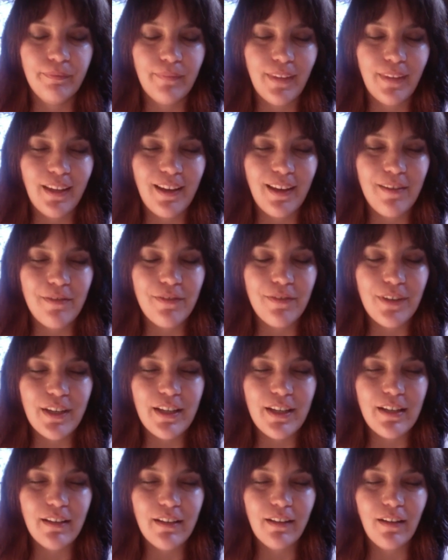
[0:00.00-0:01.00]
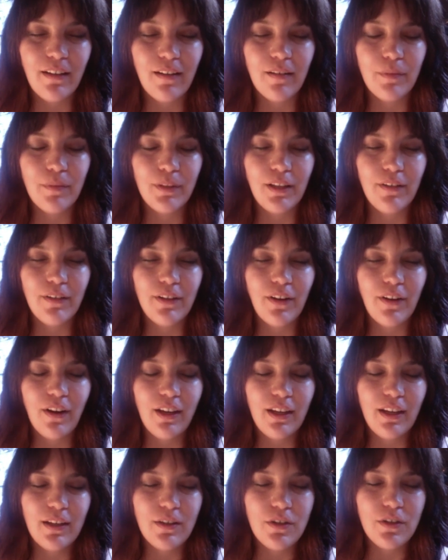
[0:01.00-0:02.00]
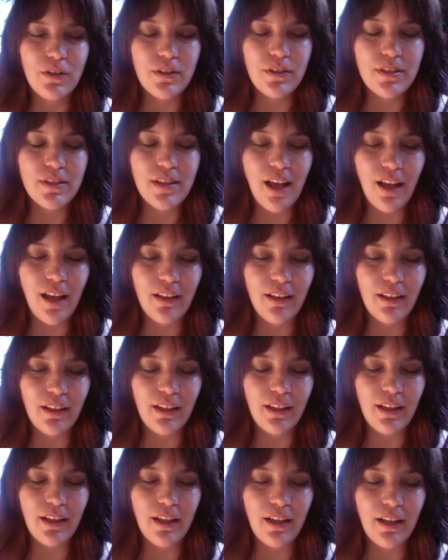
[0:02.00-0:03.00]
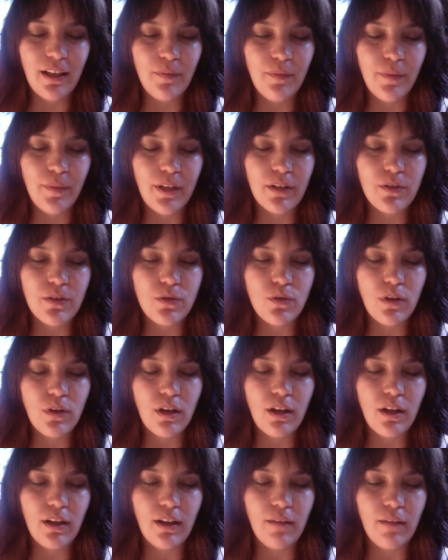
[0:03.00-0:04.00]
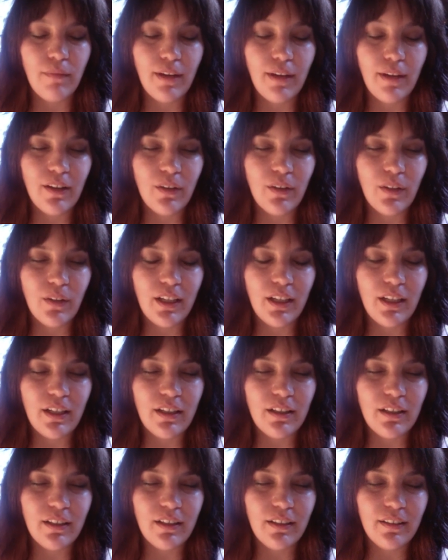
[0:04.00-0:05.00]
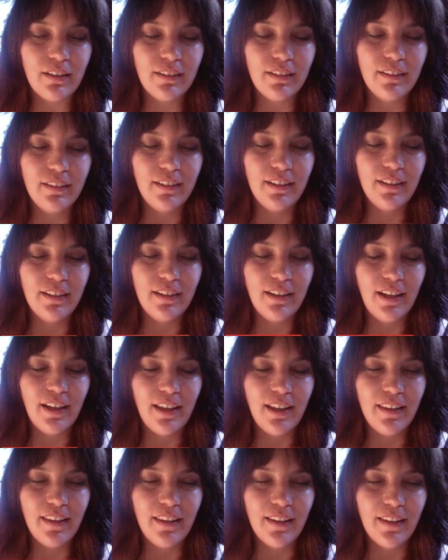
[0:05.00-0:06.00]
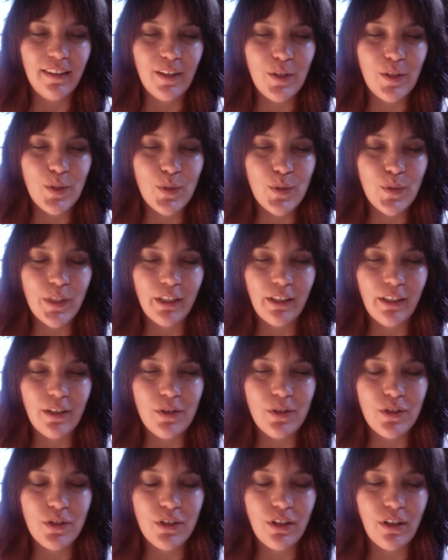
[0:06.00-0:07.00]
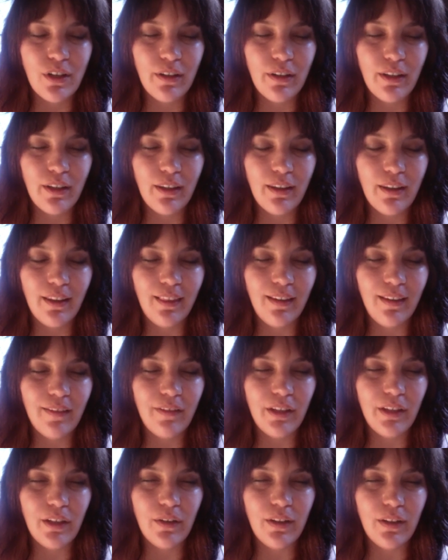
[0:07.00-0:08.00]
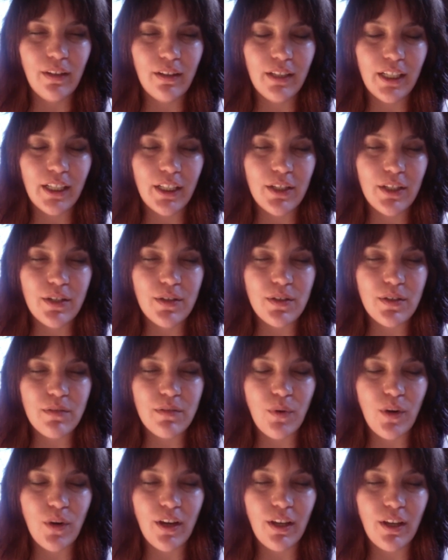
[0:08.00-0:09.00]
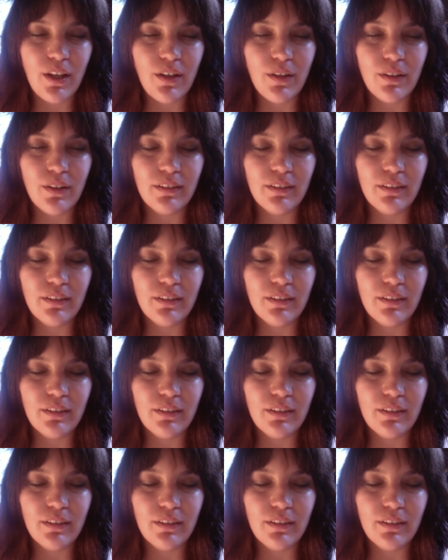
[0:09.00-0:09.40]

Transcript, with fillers: I feel our beloved Archangel Zadkiel, Metatron, and Michael here. And they just want to let you know that they love you and they're here to support you.